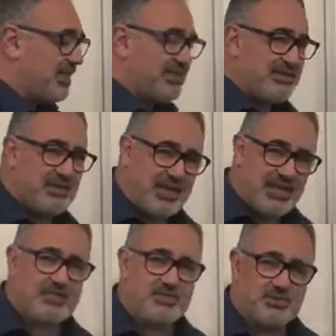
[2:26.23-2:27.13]
The
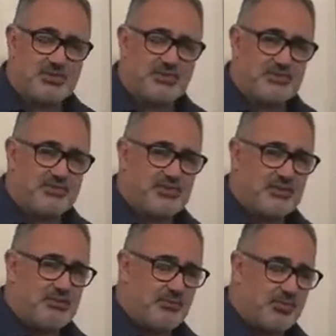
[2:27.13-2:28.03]
next sort of
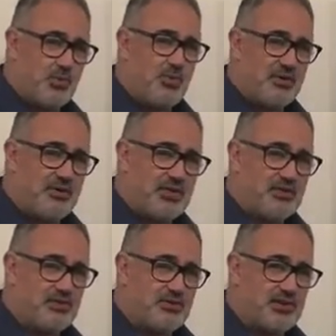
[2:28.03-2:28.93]
important thing
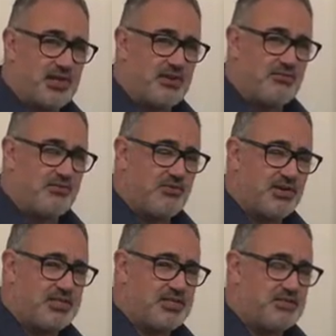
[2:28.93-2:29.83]
to look out for
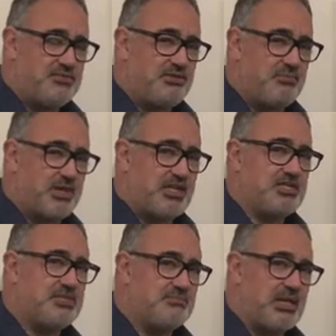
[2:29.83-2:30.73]
is to do with the
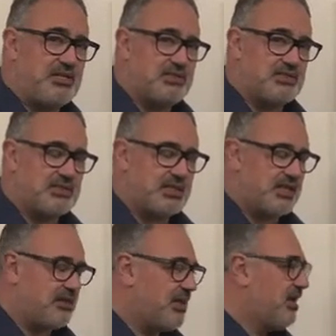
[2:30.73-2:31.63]
patient's mental state,
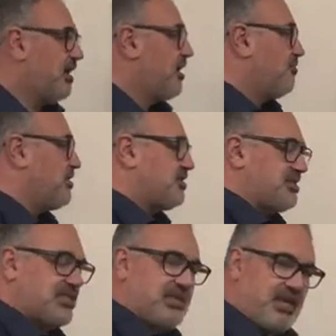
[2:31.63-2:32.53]

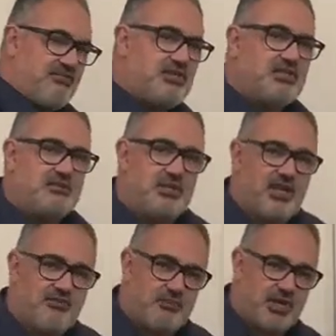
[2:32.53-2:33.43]
because inevitably,
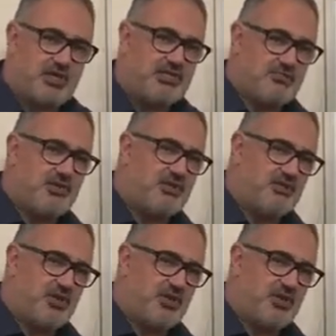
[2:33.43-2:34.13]
if a patient's becoming